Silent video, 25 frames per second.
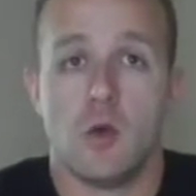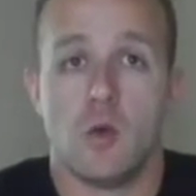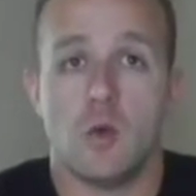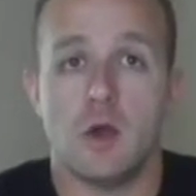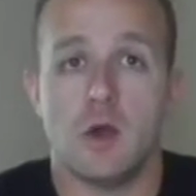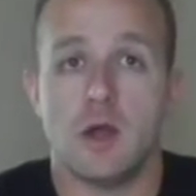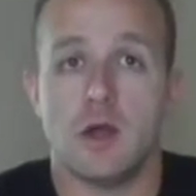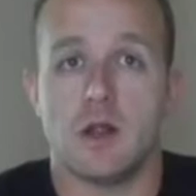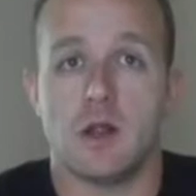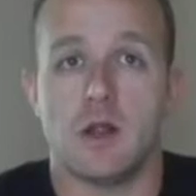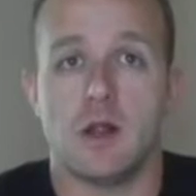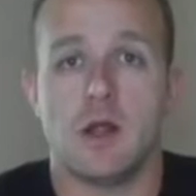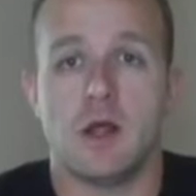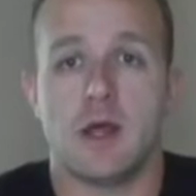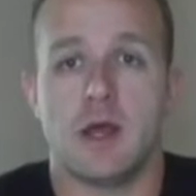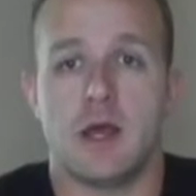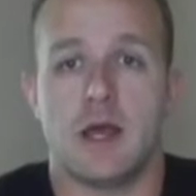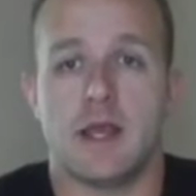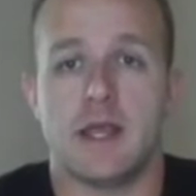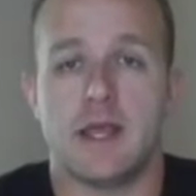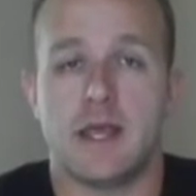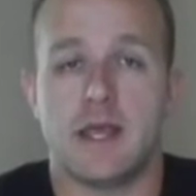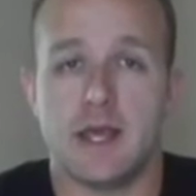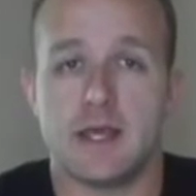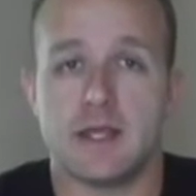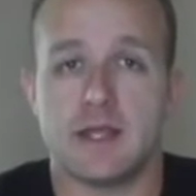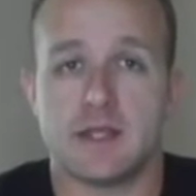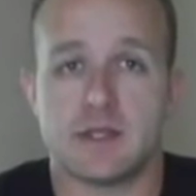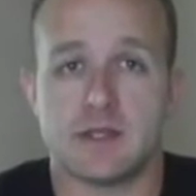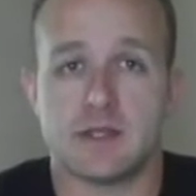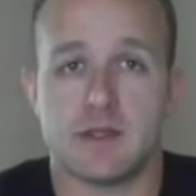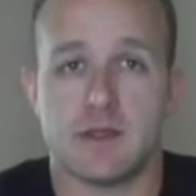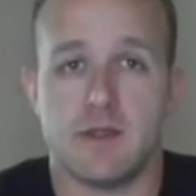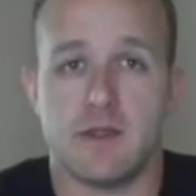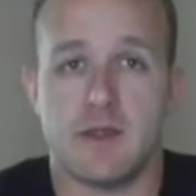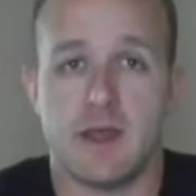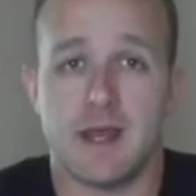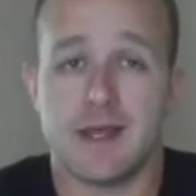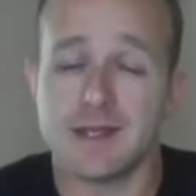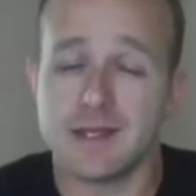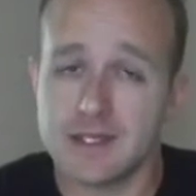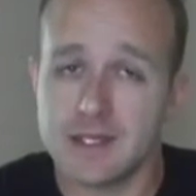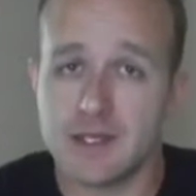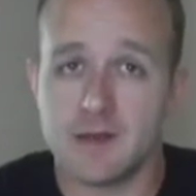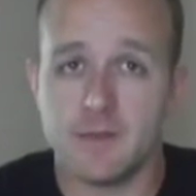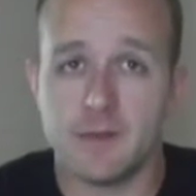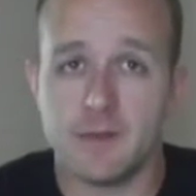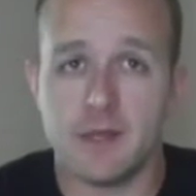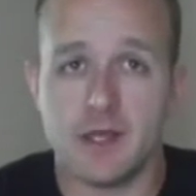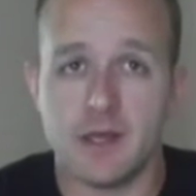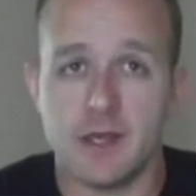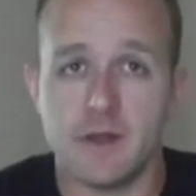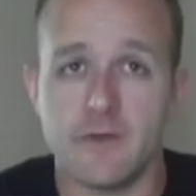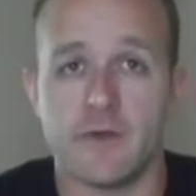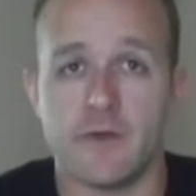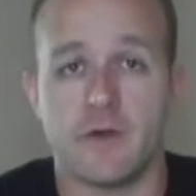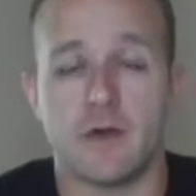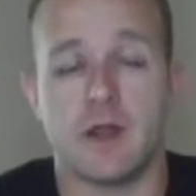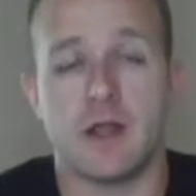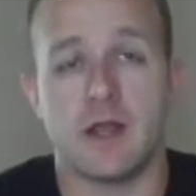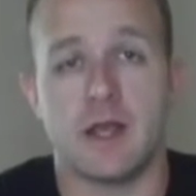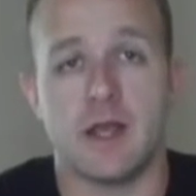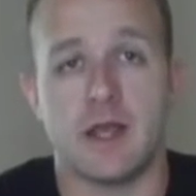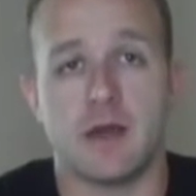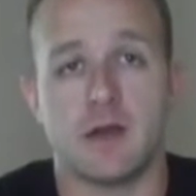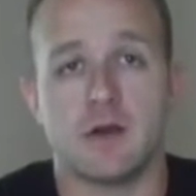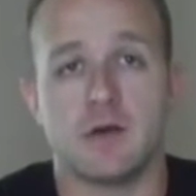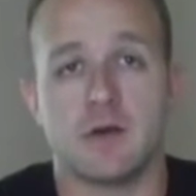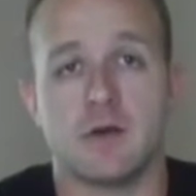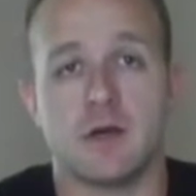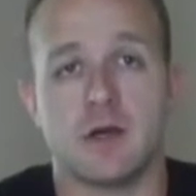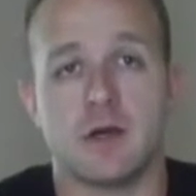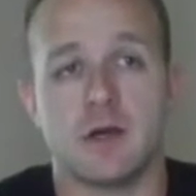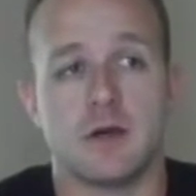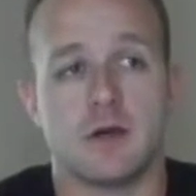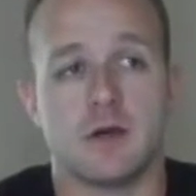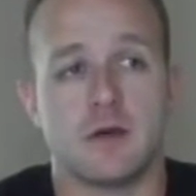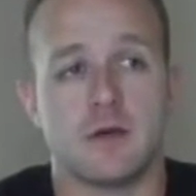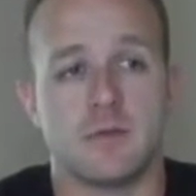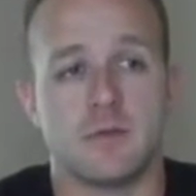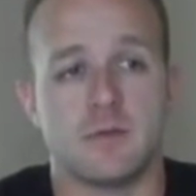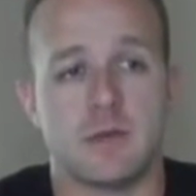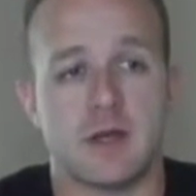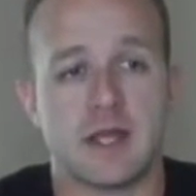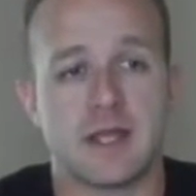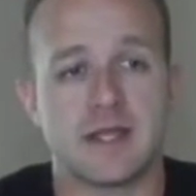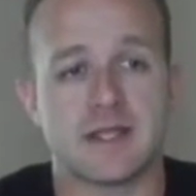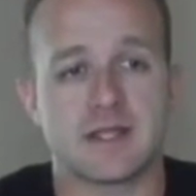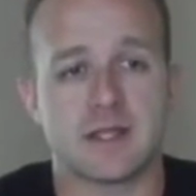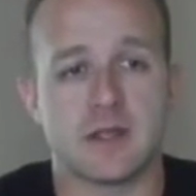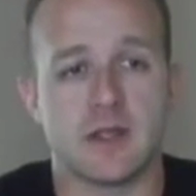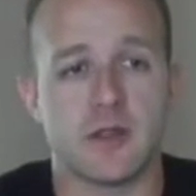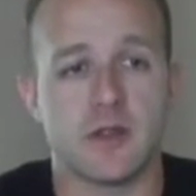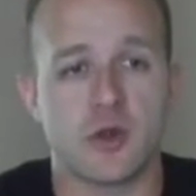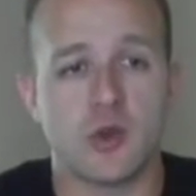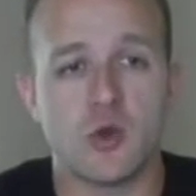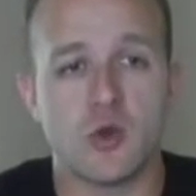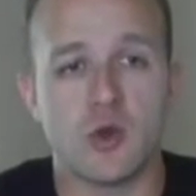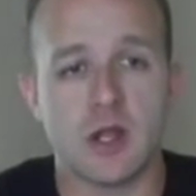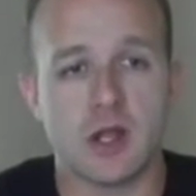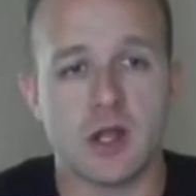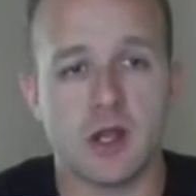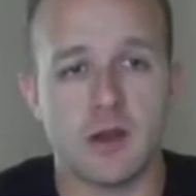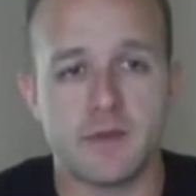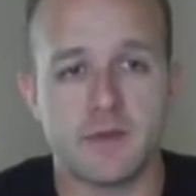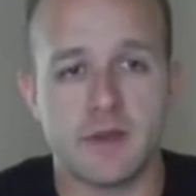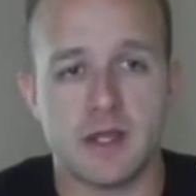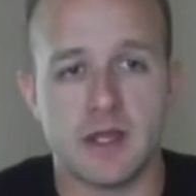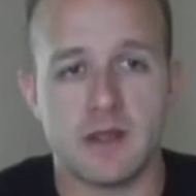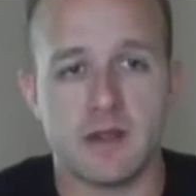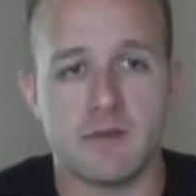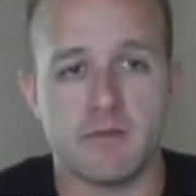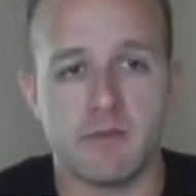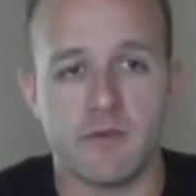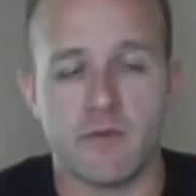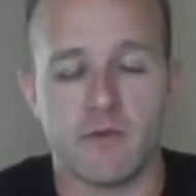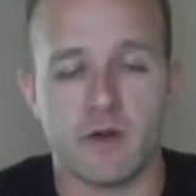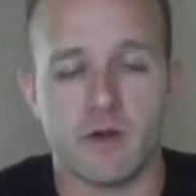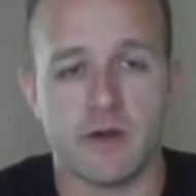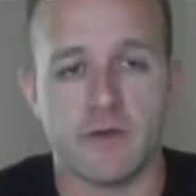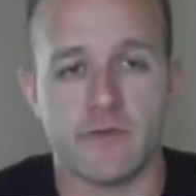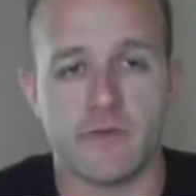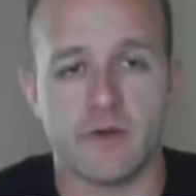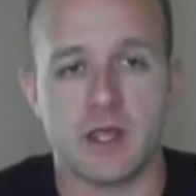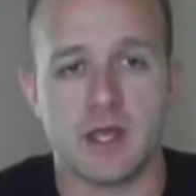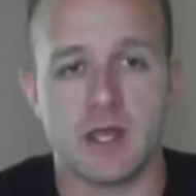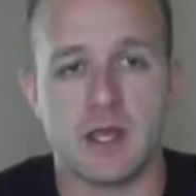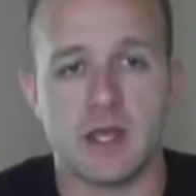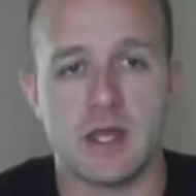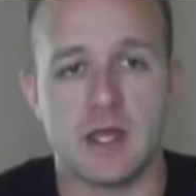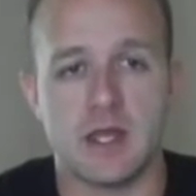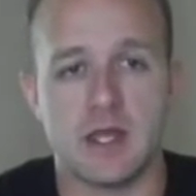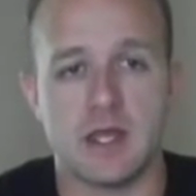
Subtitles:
Well, I guess that's going to be it for right now. I guess another quick update before I forget